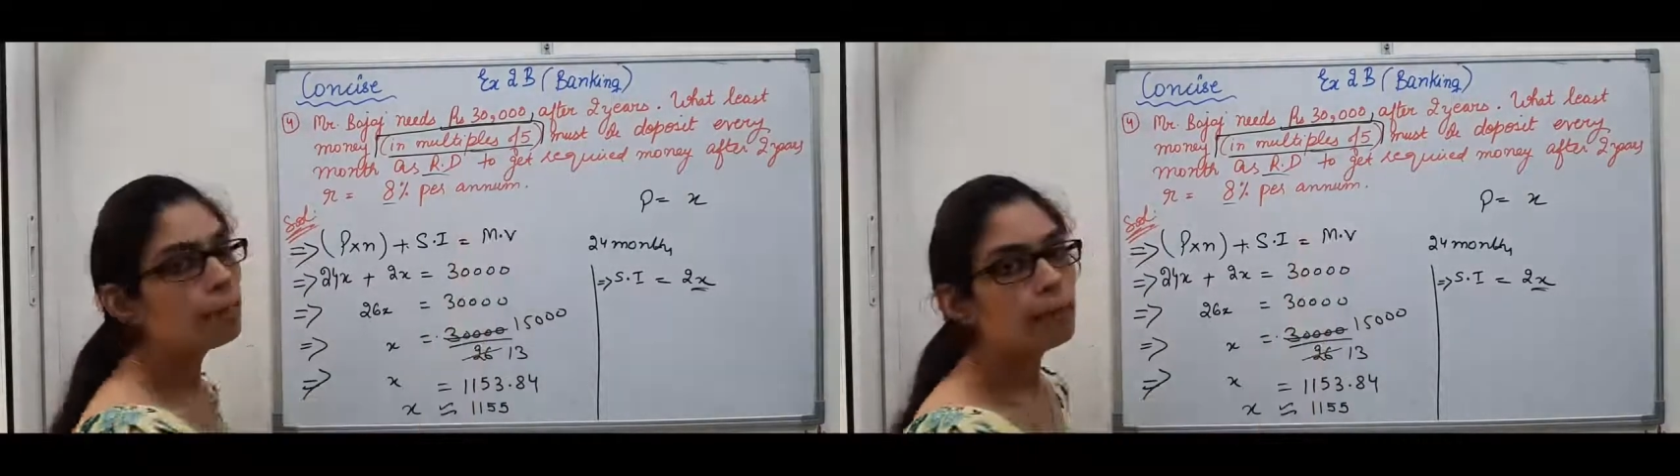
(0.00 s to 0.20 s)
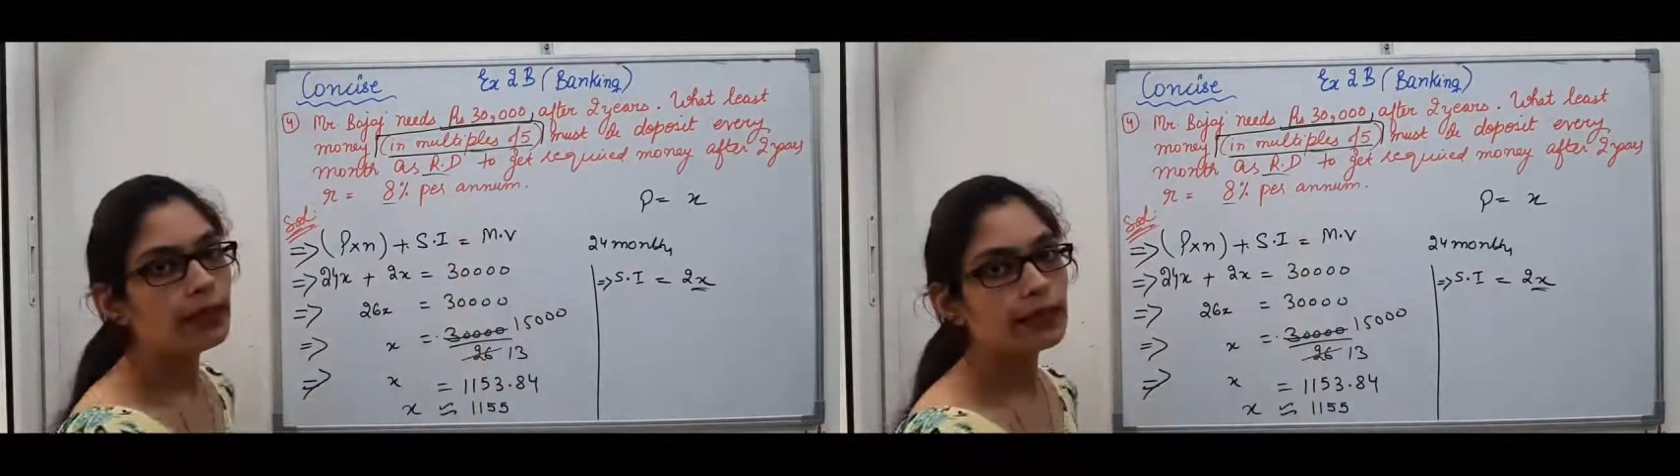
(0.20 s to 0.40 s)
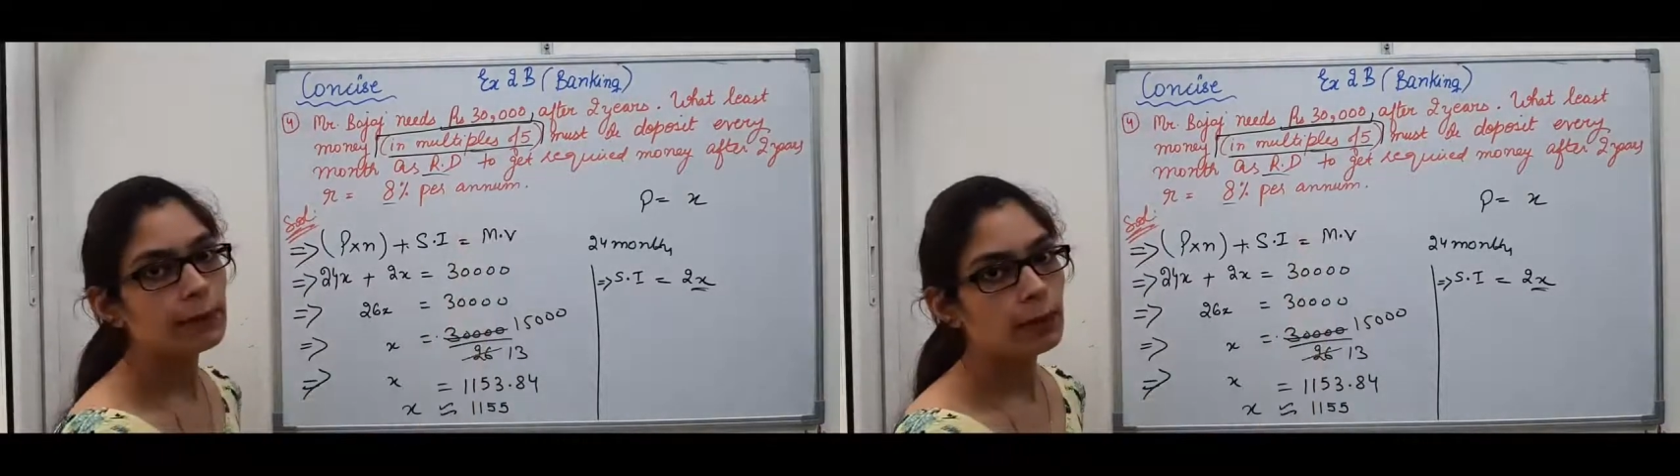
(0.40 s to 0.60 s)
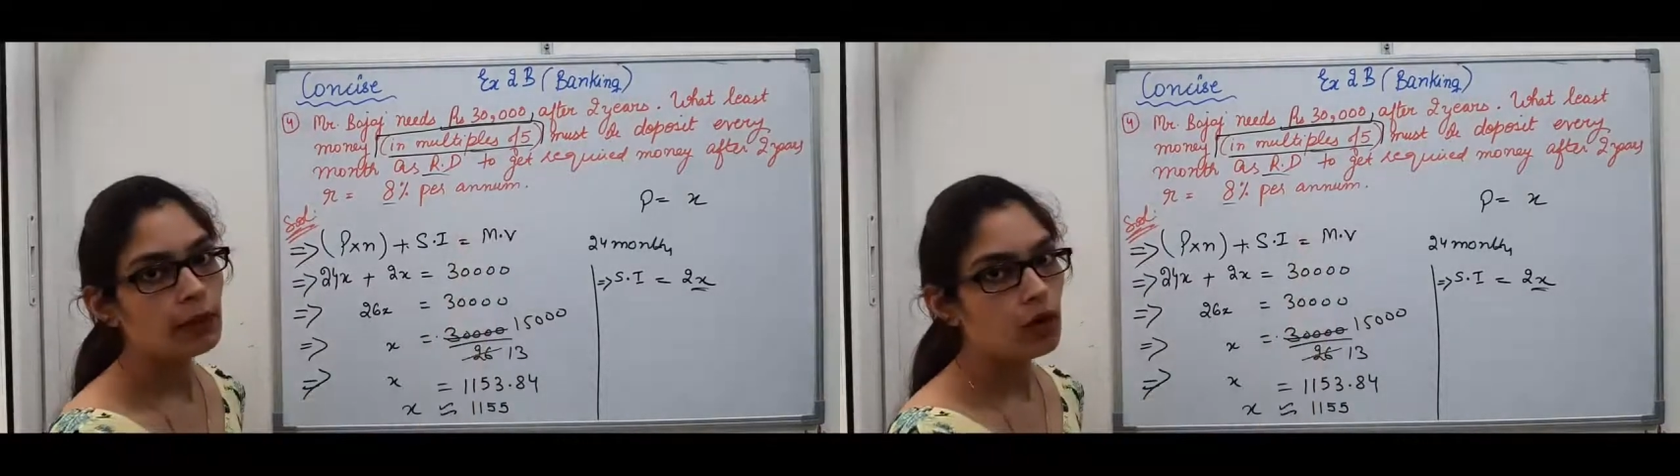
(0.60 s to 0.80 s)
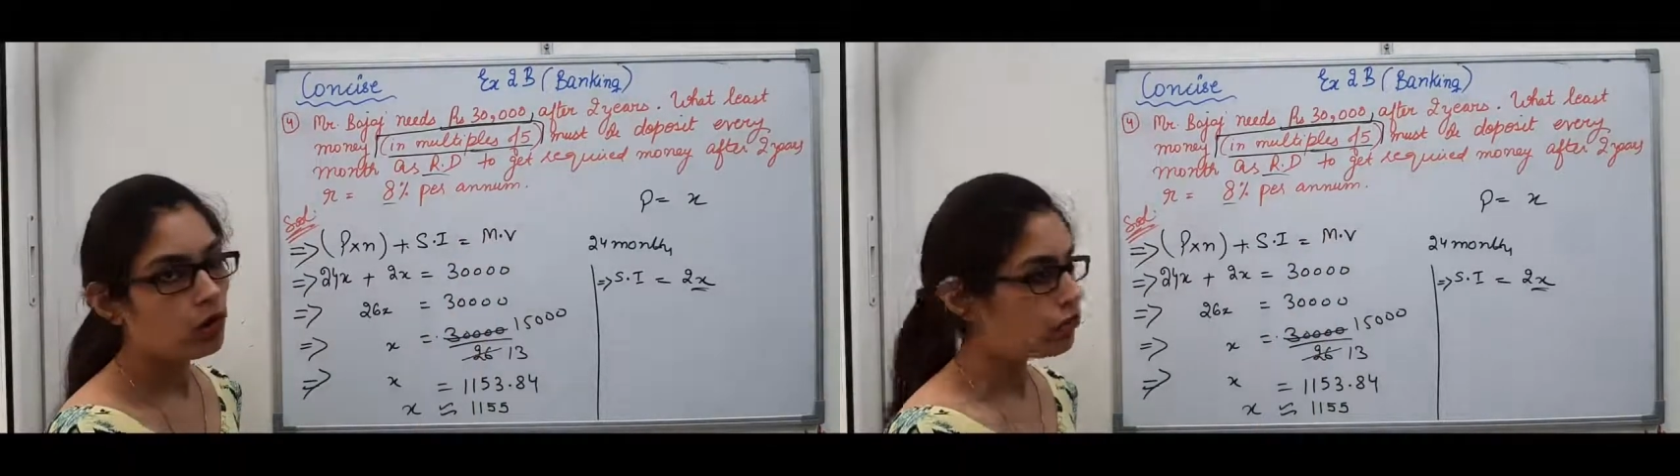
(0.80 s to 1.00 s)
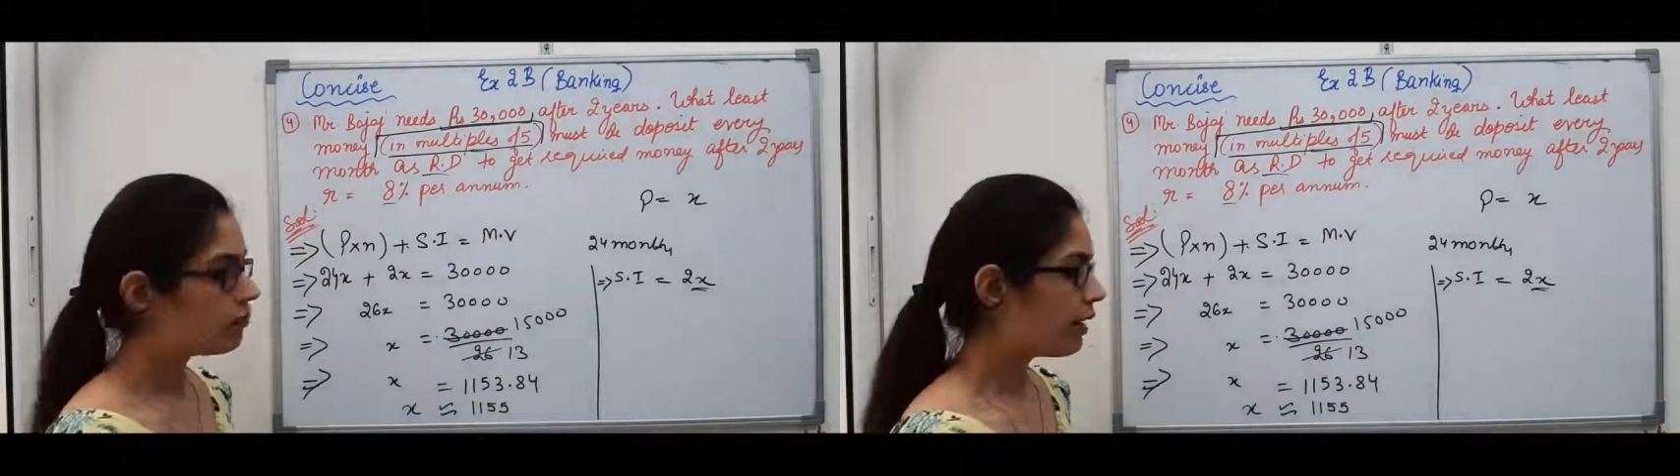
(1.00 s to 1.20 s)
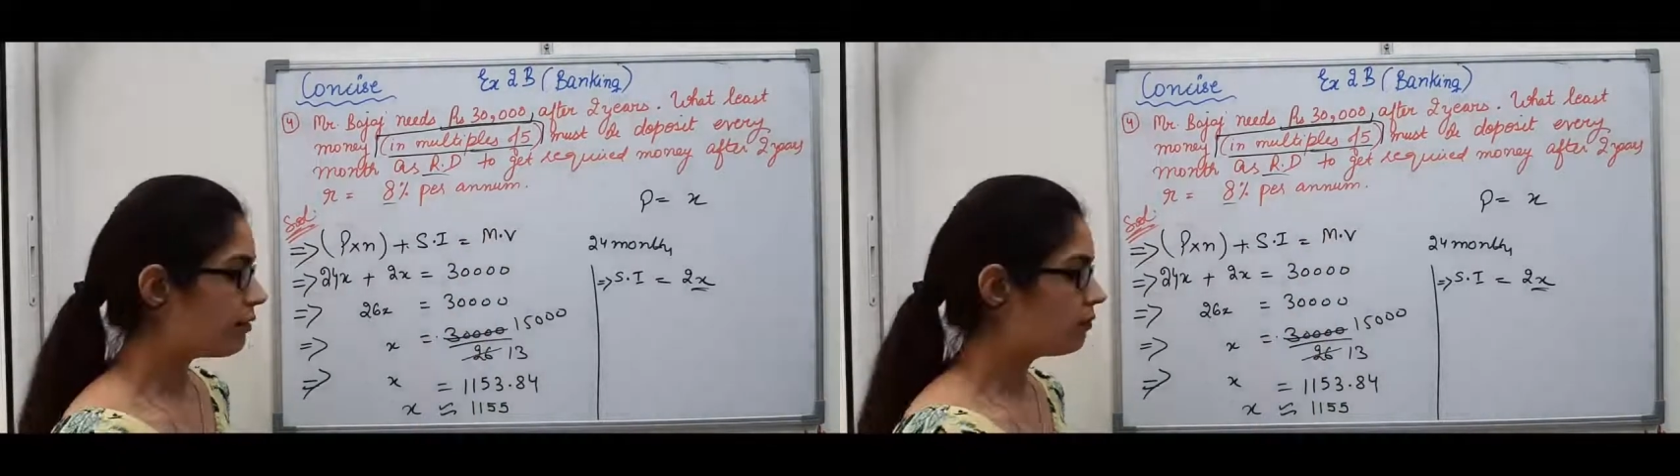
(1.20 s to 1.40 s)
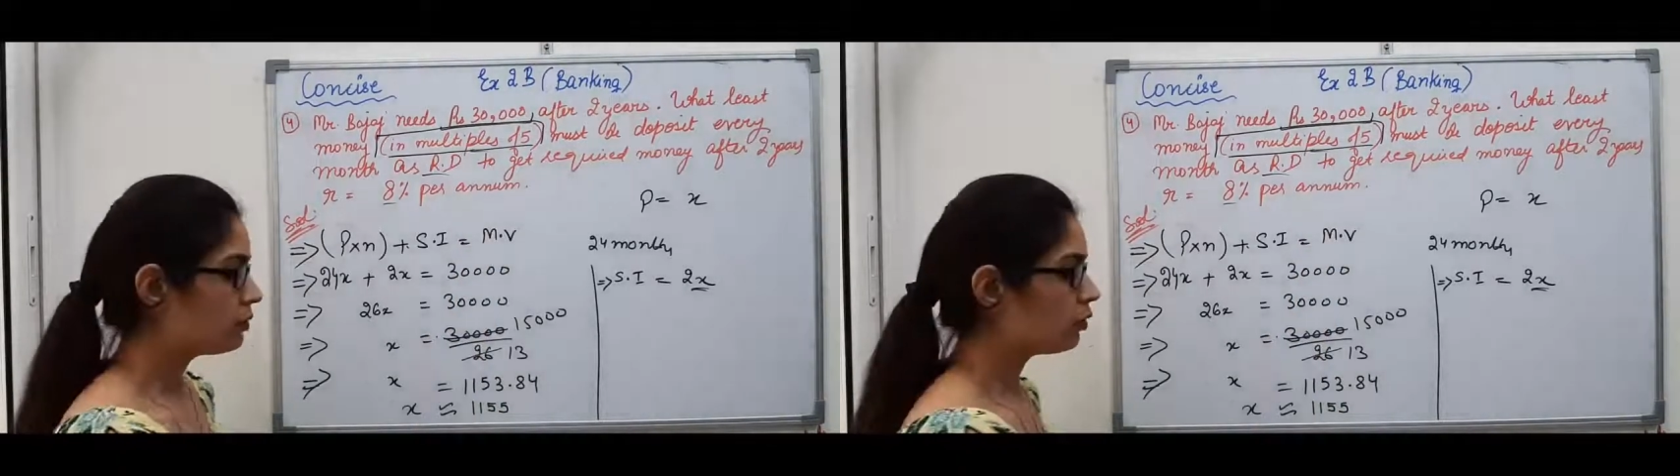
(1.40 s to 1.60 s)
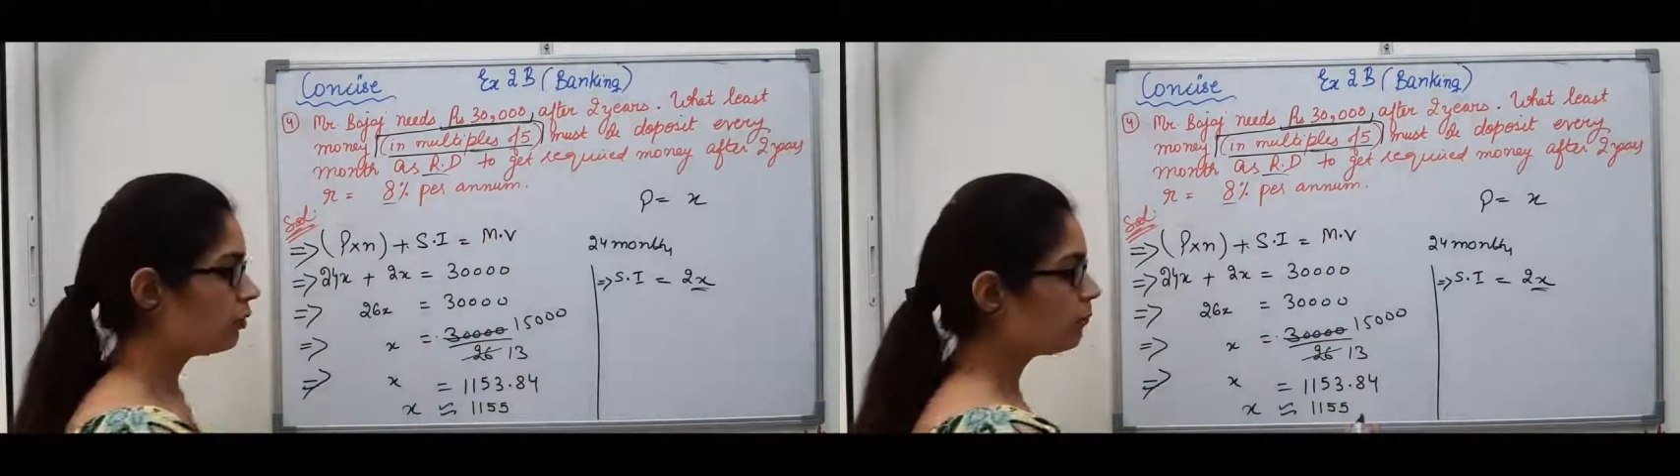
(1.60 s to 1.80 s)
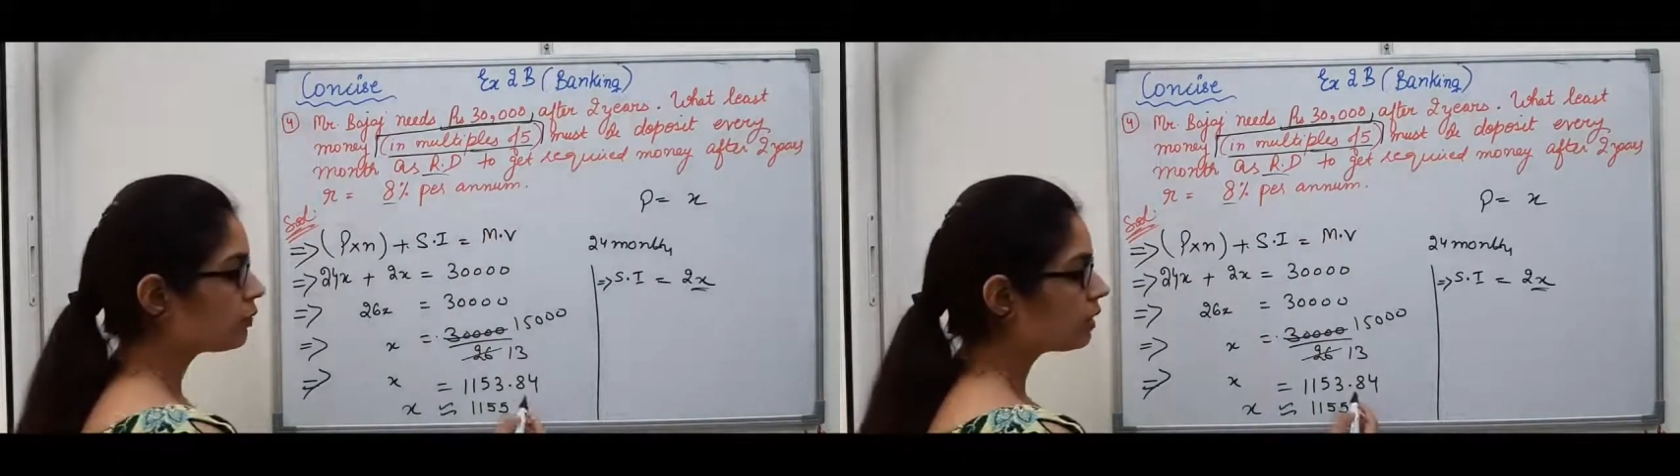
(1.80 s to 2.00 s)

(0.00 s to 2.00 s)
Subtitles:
multiple of 5. So